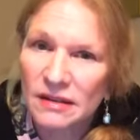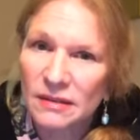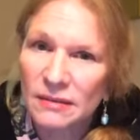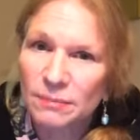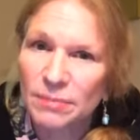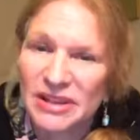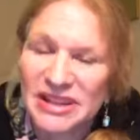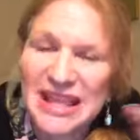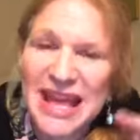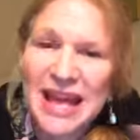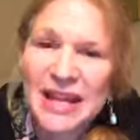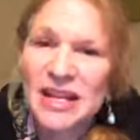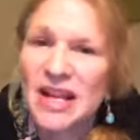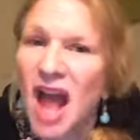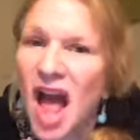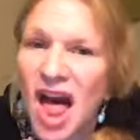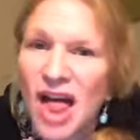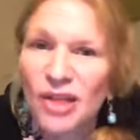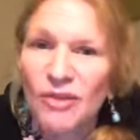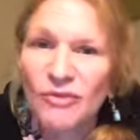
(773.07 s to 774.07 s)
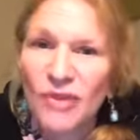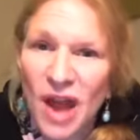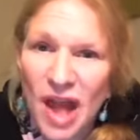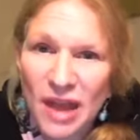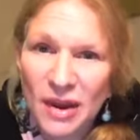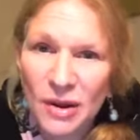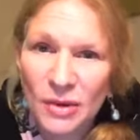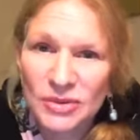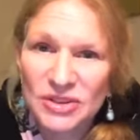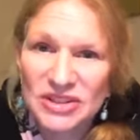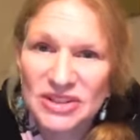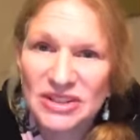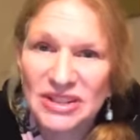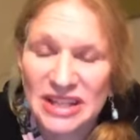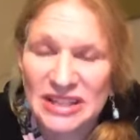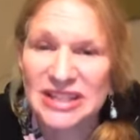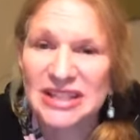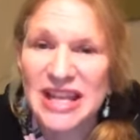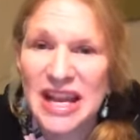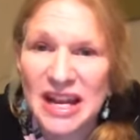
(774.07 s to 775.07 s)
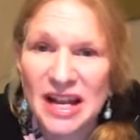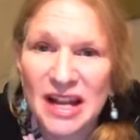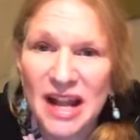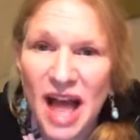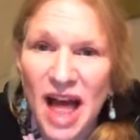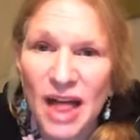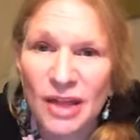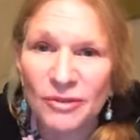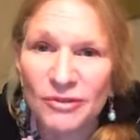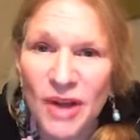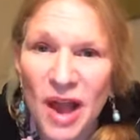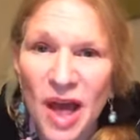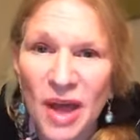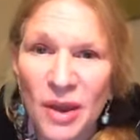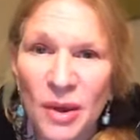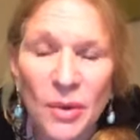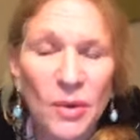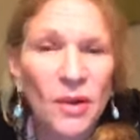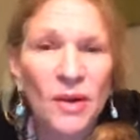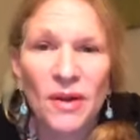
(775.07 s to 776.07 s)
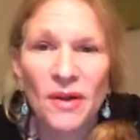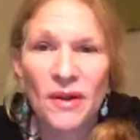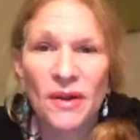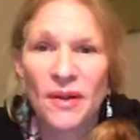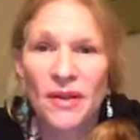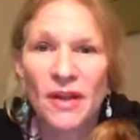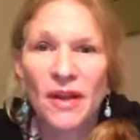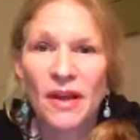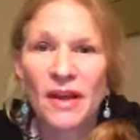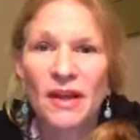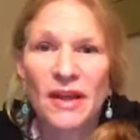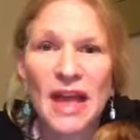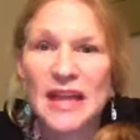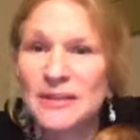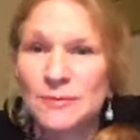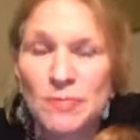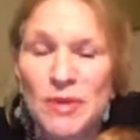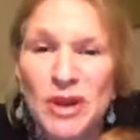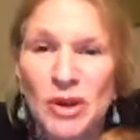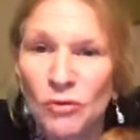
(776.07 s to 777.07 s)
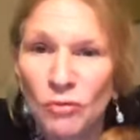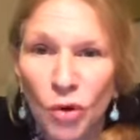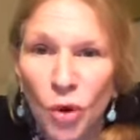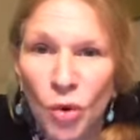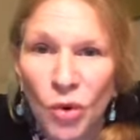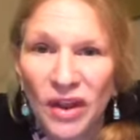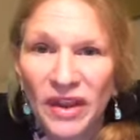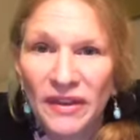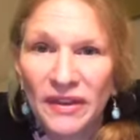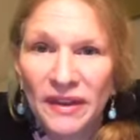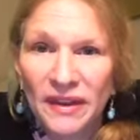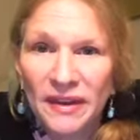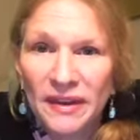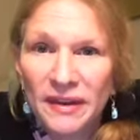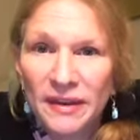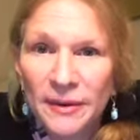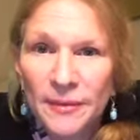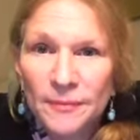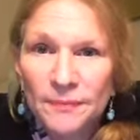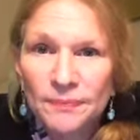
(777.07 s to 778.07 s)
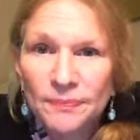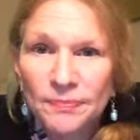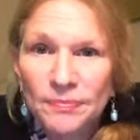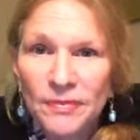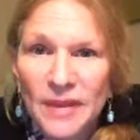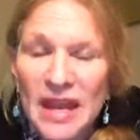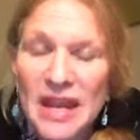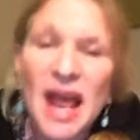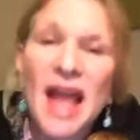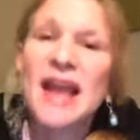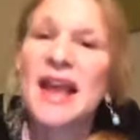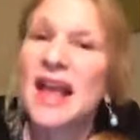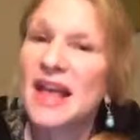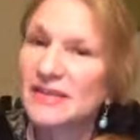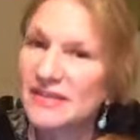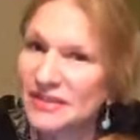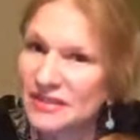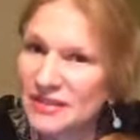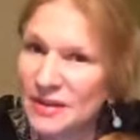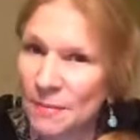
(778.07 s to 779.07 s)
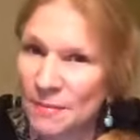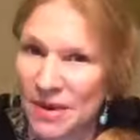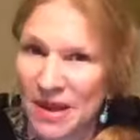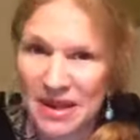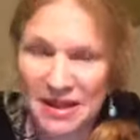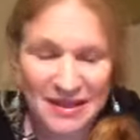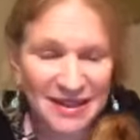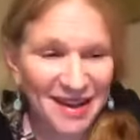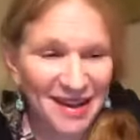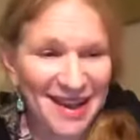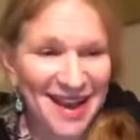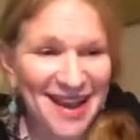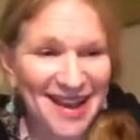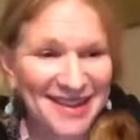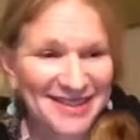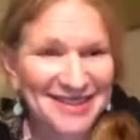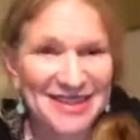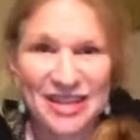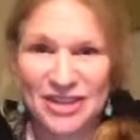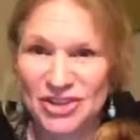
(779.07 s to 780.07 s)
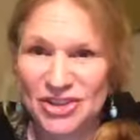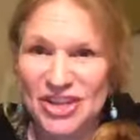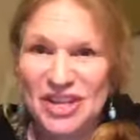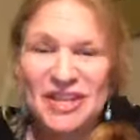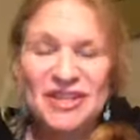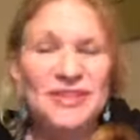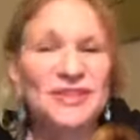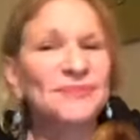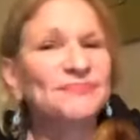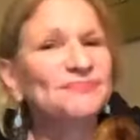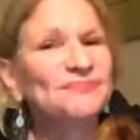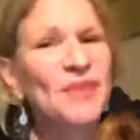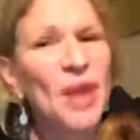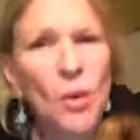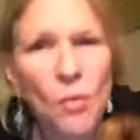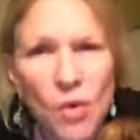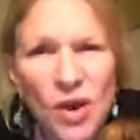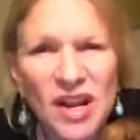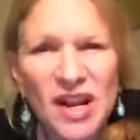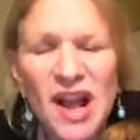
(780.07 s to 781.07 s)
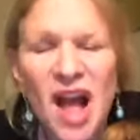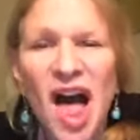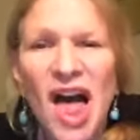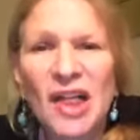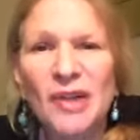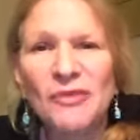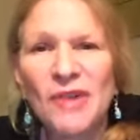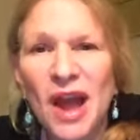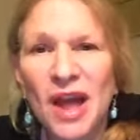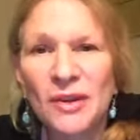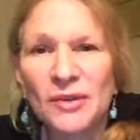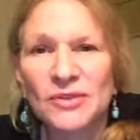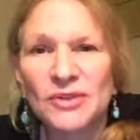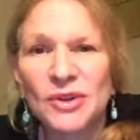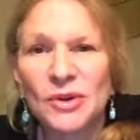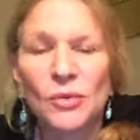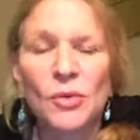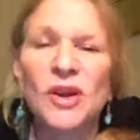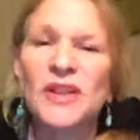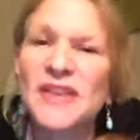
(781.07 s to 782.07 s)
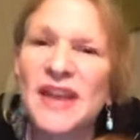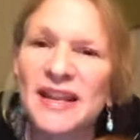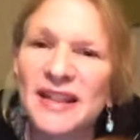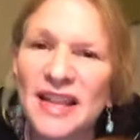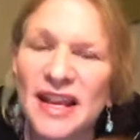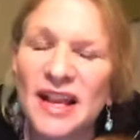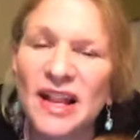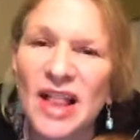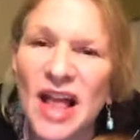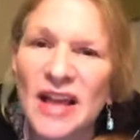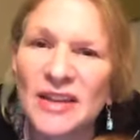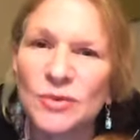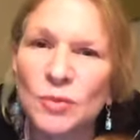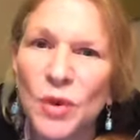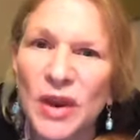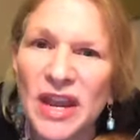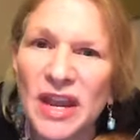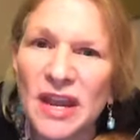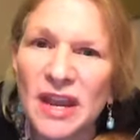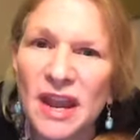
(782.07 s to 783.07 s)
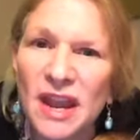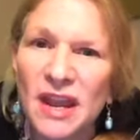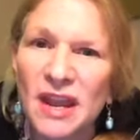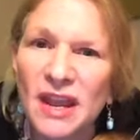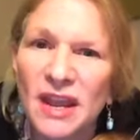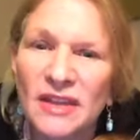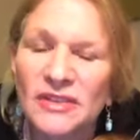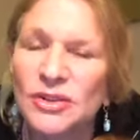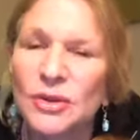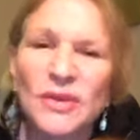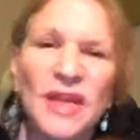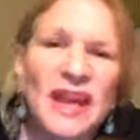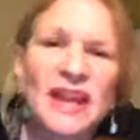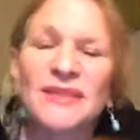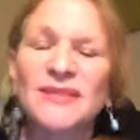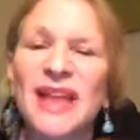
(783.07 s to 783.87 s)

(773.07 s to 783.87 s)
But that Colorado, the state of Colorado, that's being ruined. And I asked somebody today, I said, geez, what did Colorado do? What, they legalize weed so that